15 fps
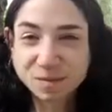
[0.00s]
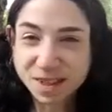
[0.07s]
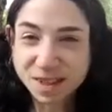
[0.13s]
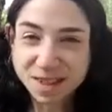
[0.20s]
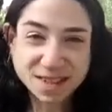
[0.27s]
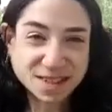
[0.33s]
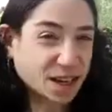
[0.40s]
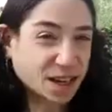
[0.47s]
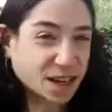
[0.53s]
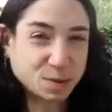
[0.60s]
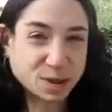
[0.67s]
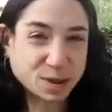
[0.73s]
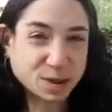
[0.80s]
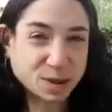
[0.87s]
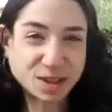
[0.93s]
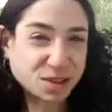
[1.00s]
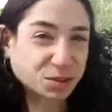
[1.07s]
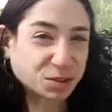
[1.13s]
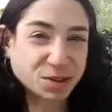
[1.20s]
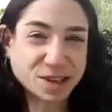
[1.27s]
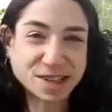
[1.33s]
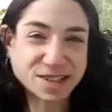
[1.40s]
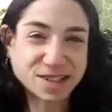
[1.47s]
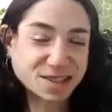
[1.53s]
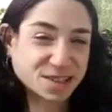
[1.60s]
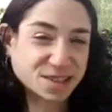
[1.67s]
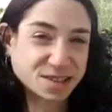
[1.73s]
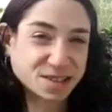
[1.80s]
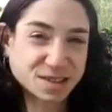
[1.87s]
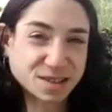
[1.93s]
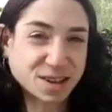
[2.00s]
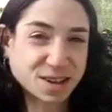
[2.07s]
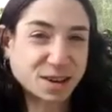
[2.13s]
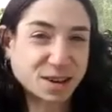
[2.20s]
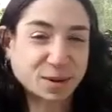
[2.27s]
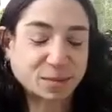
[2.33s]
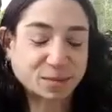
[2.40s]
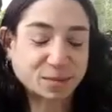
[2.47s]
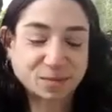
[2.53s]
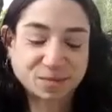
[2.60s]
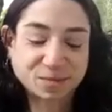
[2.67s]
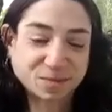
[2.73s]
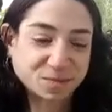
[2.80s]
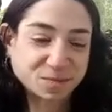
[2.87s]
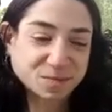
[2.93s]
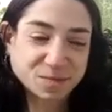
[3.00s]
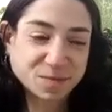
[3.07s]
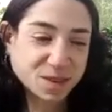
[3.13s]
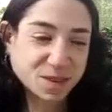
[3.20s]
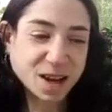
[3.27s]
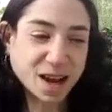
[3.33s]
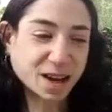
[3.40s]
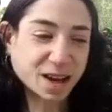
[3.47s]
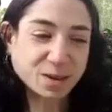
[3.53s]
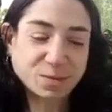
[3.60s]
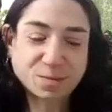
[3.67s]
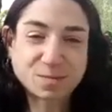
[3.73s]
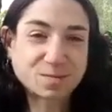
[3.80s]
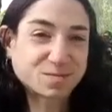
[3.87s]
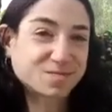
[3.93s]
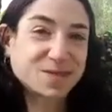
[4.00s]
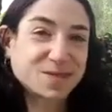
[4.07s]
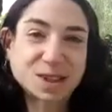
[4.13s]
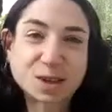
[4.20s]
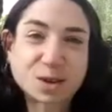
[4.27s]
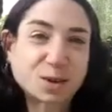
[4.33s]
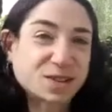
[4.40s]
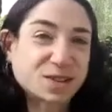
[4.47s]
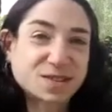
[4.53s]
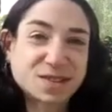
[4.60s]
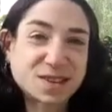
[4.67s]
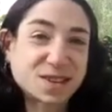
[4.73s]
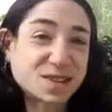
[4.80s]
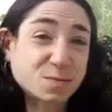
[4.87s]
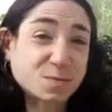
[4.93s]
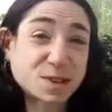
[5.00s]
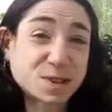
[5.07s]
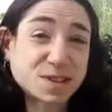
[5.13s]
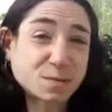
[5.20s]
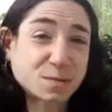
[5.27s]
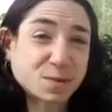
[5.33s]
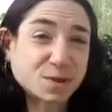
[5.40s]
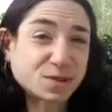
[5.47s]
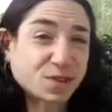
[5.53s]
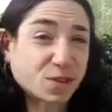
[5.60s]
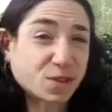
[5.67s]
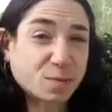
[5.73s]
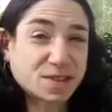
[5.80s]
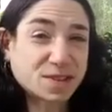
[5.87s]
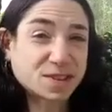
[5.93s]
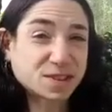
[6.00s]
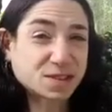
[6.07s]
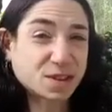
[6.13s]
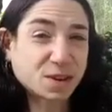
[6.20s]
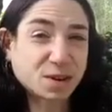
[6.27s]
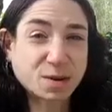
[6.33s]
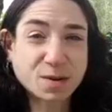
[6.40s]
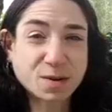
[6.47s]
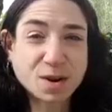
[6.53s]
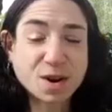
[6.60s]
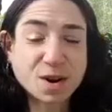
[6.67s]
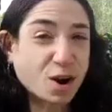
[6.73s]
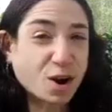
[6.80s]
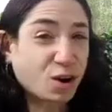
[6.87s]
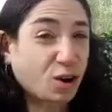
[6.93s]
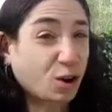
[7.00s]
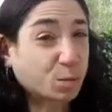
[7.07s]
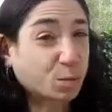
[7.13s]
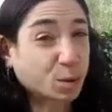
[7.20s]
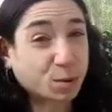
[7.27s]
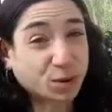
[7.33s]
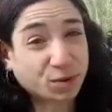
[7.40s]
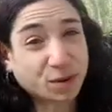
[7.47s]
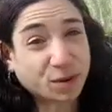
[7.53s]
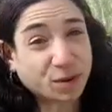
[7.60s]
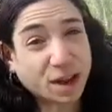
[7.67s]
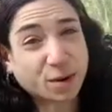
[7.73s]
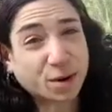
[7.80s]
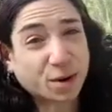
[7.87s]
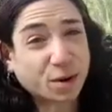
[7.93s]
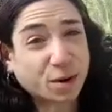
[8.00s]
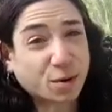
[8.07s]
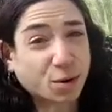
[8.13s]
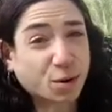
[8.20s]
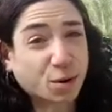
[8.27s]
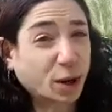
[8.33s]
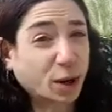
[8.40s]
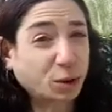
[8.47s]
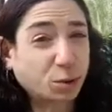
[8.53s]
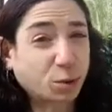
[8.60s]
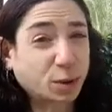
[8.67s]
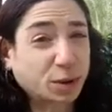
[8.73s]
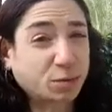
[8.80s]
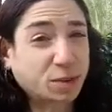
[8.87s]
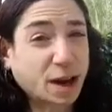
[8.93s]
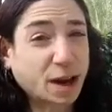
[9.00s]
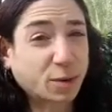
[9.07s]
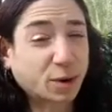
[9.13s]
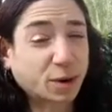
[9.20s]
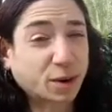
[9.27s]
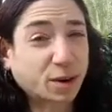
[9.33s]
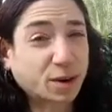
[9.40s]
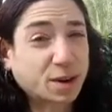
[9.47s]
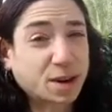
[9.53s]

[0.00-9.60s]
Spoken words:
It's got to be thin crust. I, it's pretty simple, just a basic dough, all-purpose flour or white whole wheat flour,